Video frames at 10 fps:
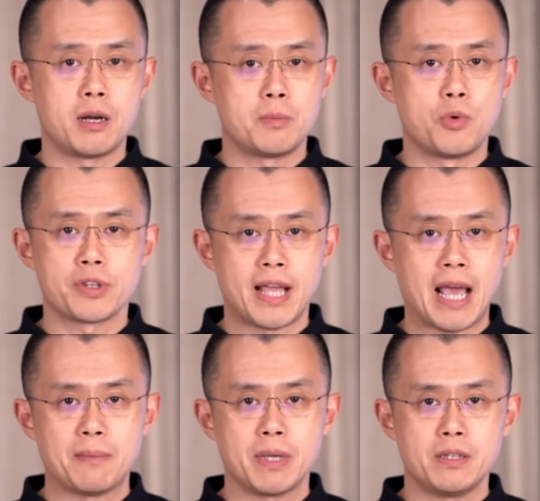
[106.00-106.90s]
are more than
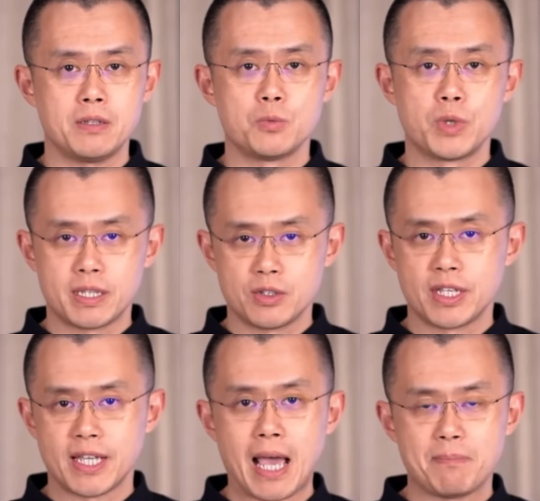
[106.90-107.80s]
happy. We
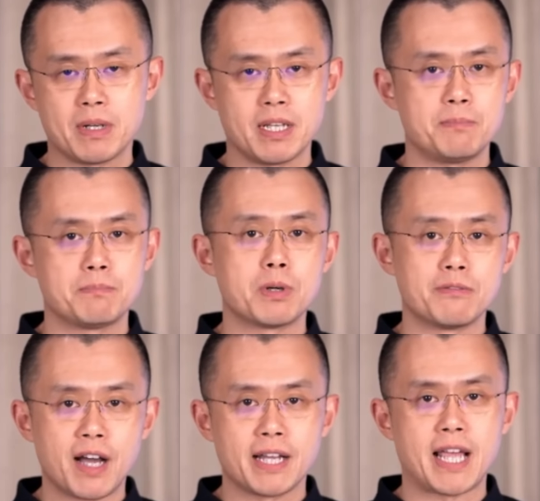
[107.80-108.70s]
can happily
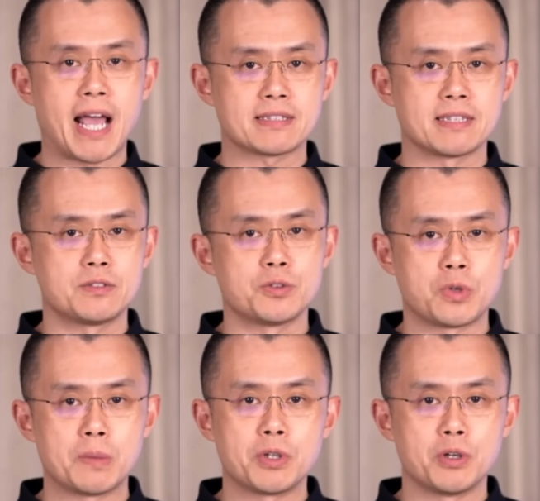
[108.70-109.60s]
provide access to
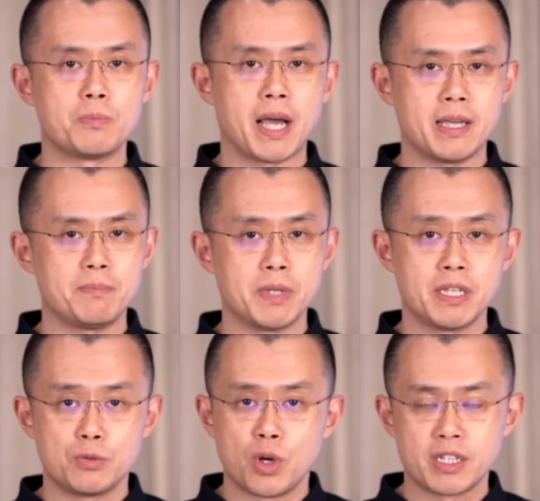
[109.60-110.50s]
crypto by
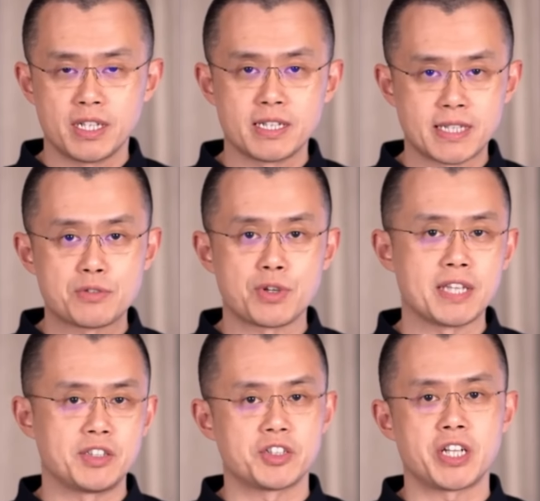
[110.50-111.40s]
being running a
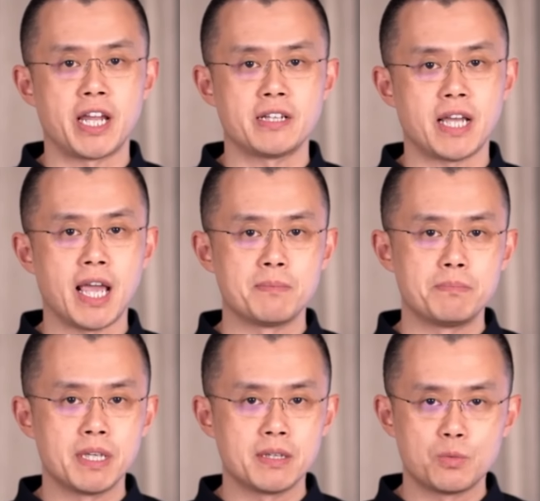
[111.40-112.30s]
centralized exchange.
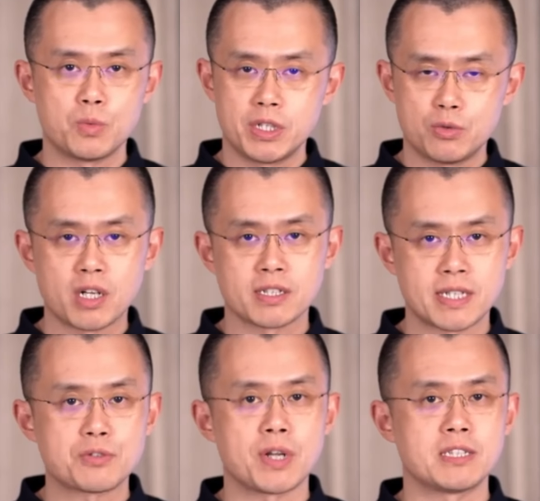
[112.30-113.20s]
And being when you run a
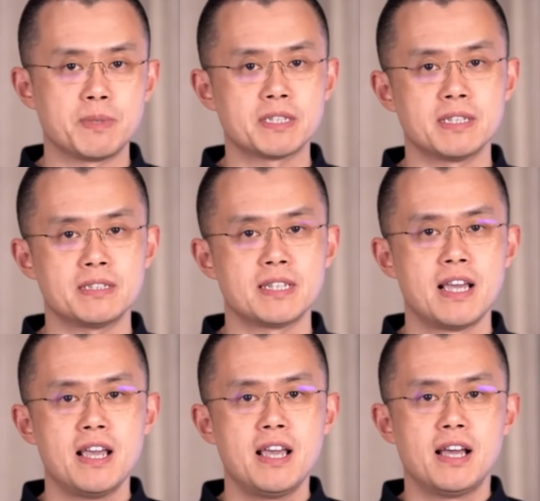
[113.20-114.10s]
centralized business,
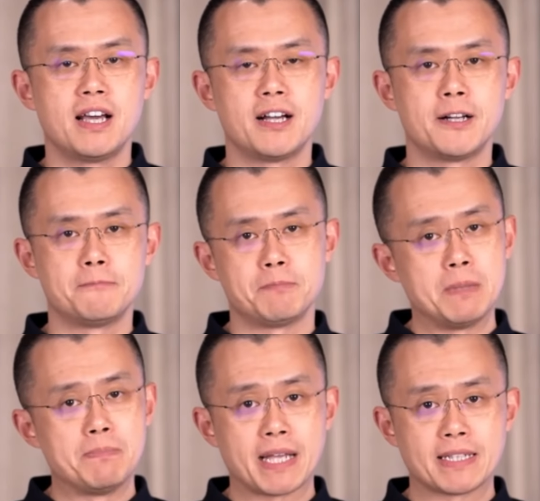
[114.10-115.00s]

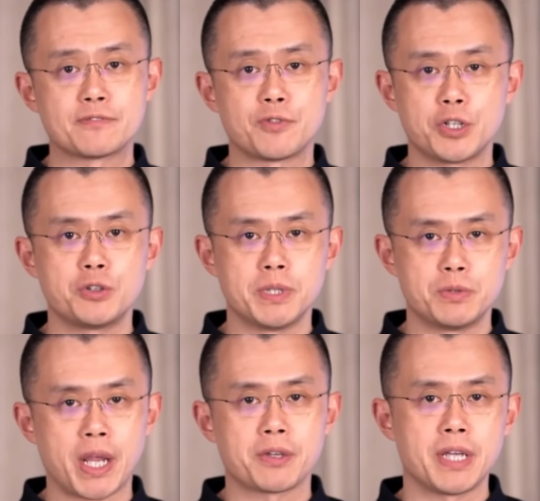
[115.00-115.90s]
um, it makes sense for you to
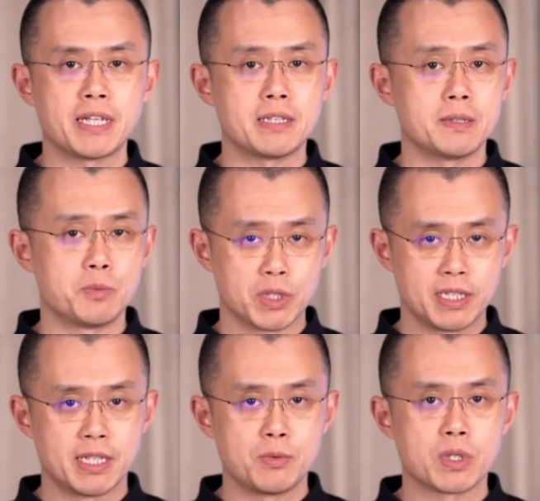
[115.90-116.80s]
be regulated. We're
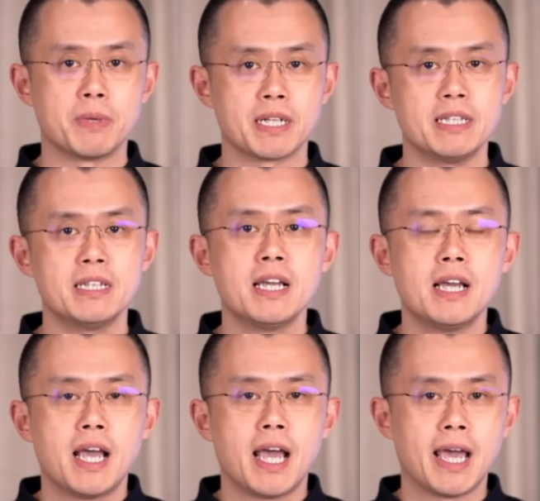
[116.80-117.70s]
dealing with money,
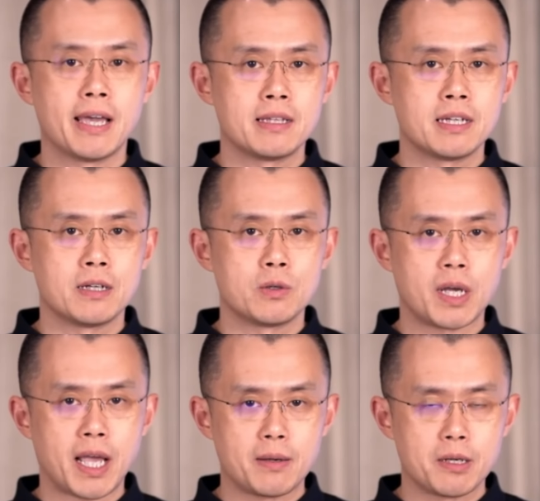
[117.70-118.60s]
and uh,
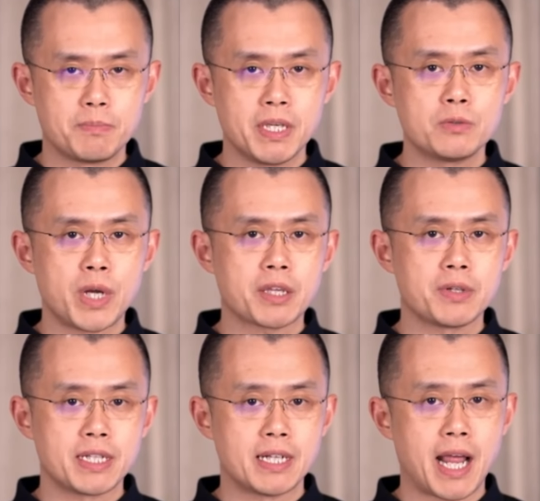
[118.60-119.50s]
uh, being
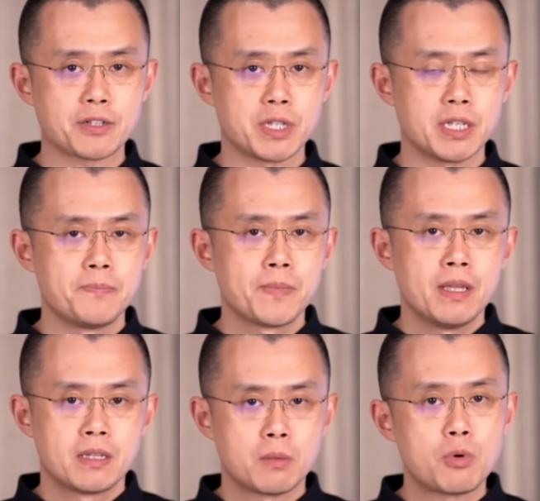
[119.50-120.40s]
regulated actually
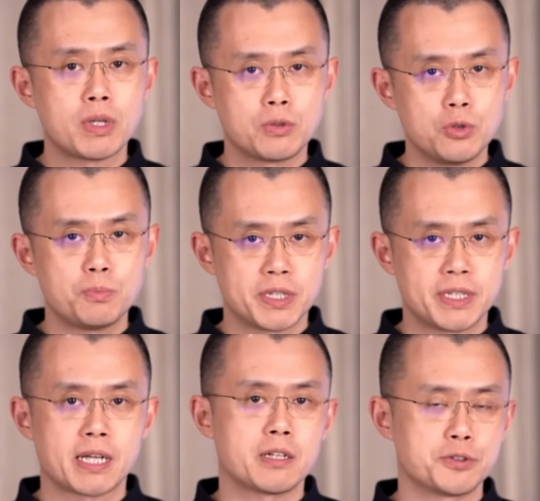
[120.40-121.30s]
number one do protect